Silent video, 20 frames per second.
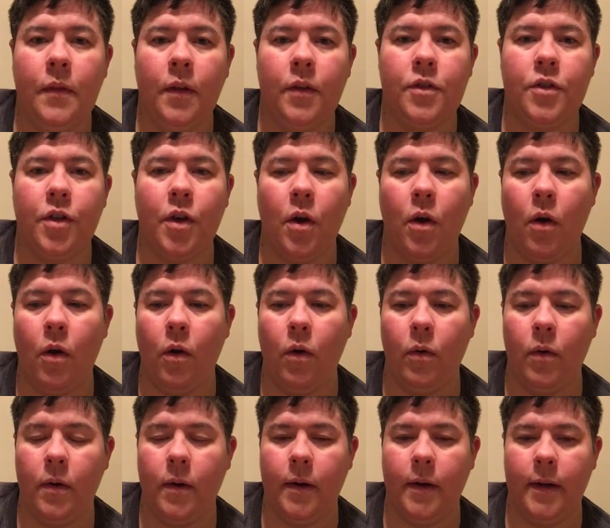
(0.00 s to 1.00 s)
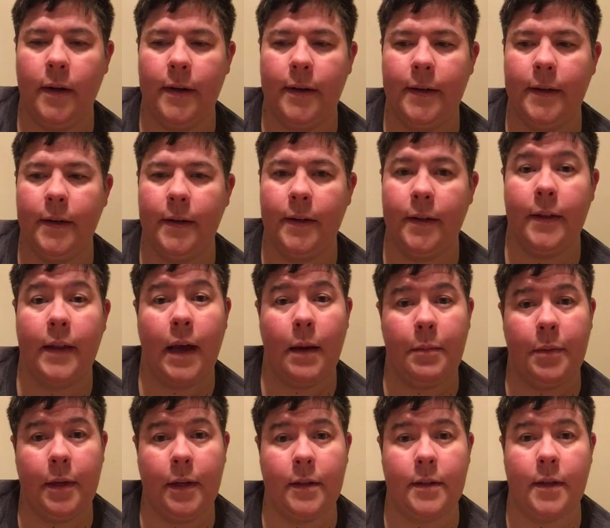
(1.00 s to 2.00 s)
So that
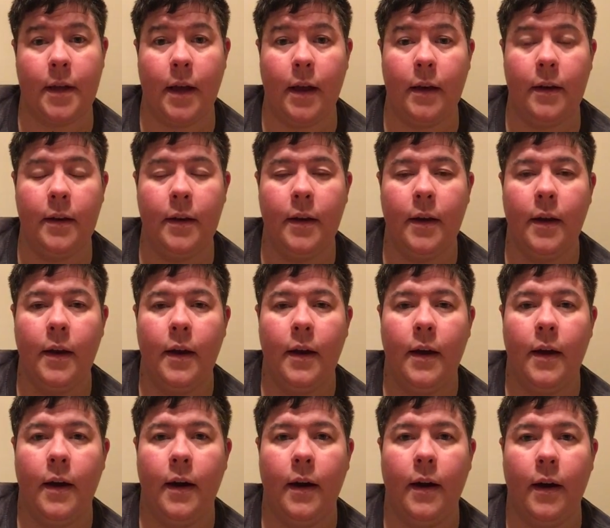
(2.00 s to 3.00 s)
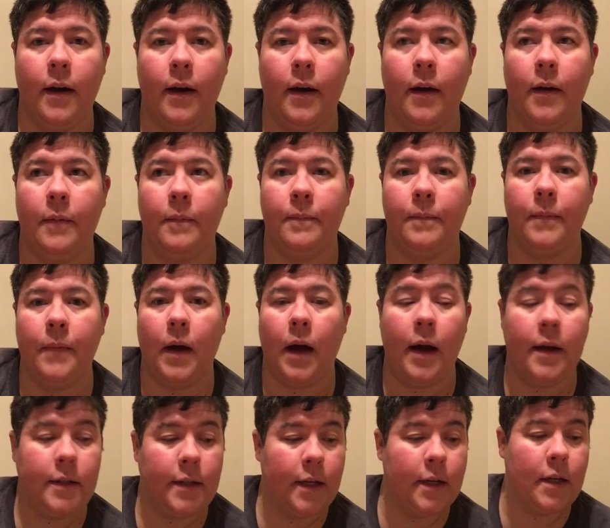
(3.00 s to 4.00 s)
being said,
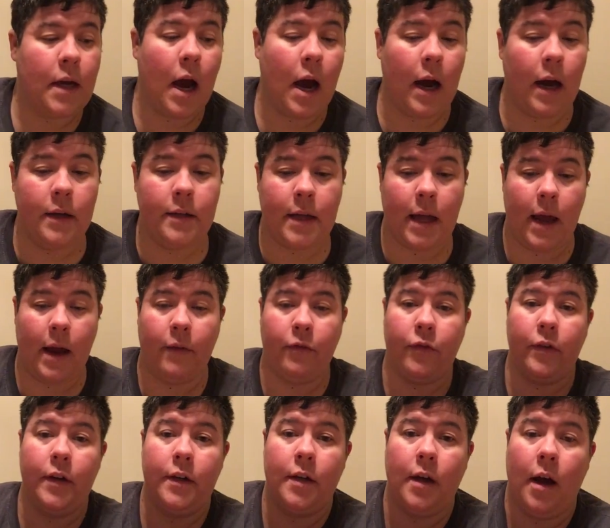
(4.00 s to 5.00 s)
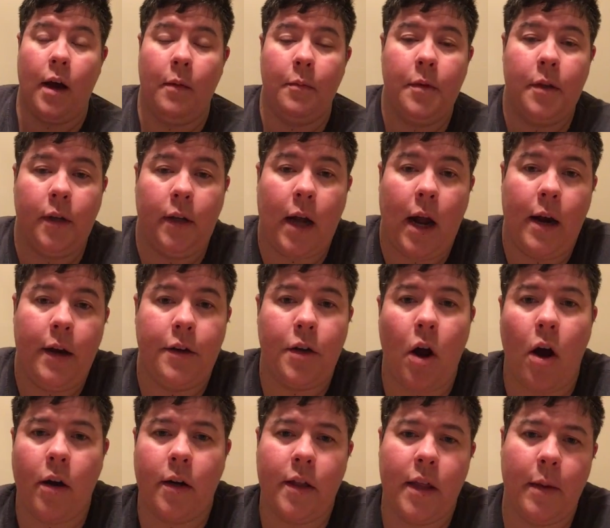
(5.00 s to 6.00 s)
I did contact Freetom to kind of
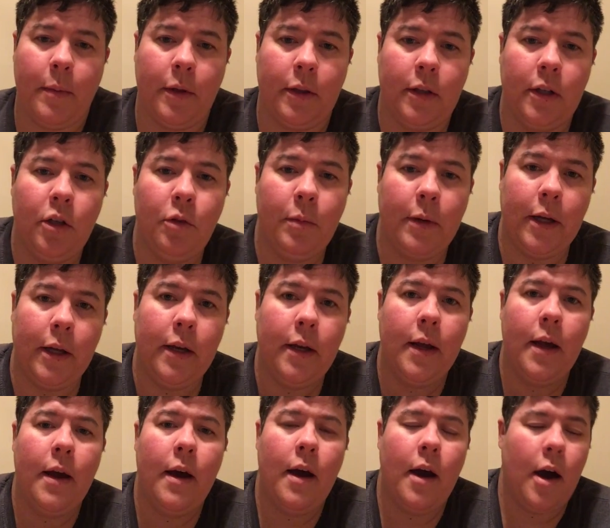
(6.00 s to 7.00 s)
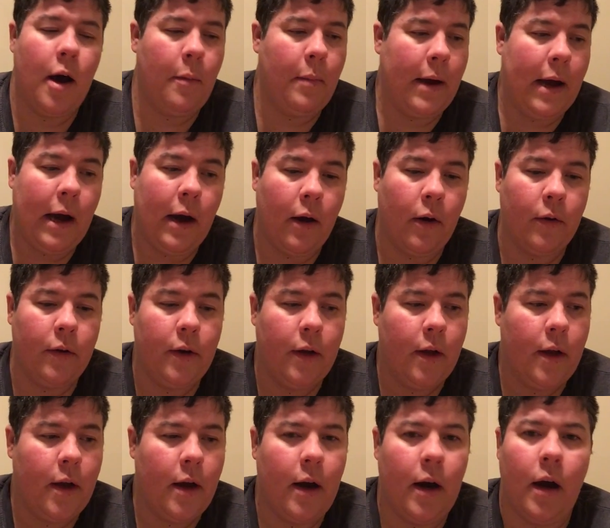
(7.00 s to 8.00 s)
talk to them a little bit about
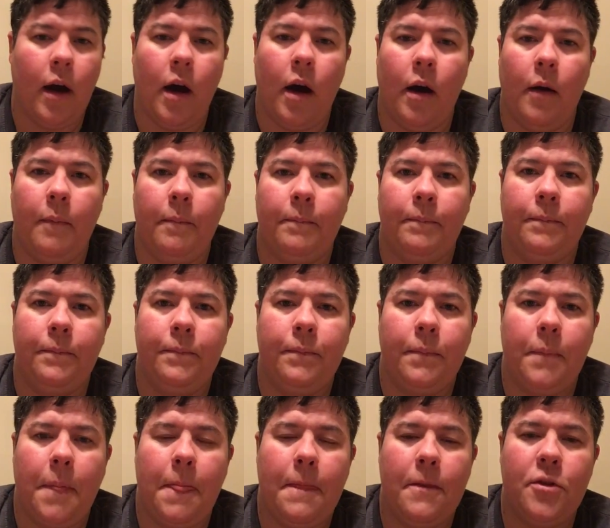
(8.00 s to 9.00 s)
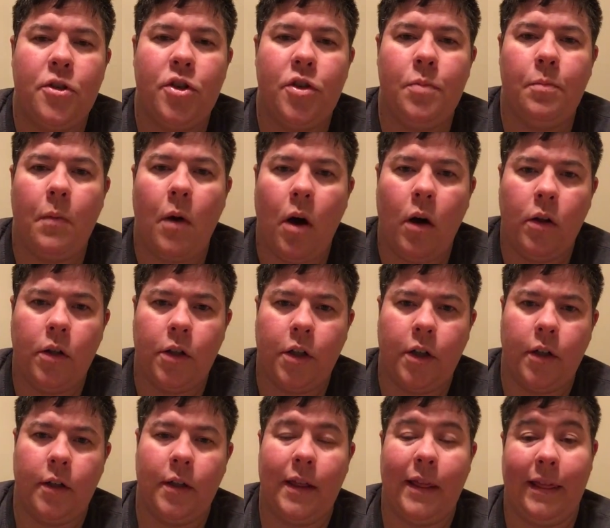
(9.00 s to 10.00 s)

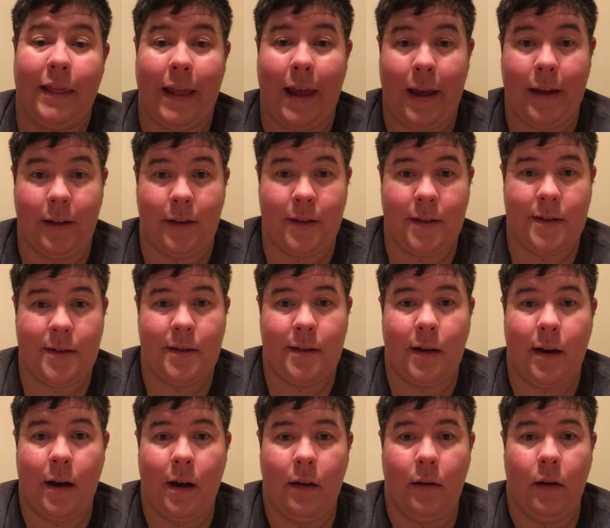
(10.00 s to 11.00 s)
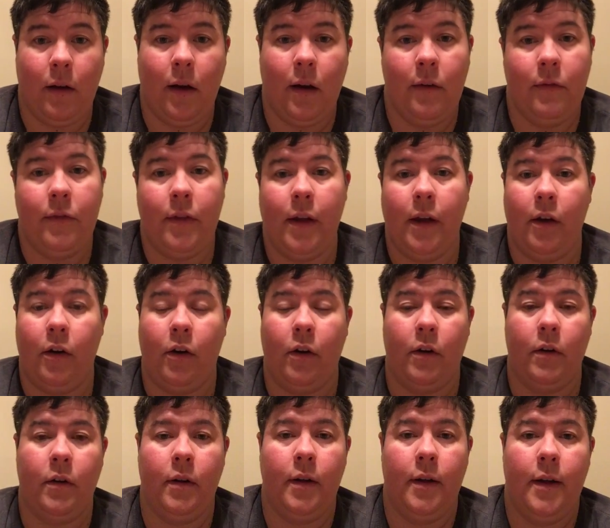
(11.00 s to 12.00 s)
smaller lengths of their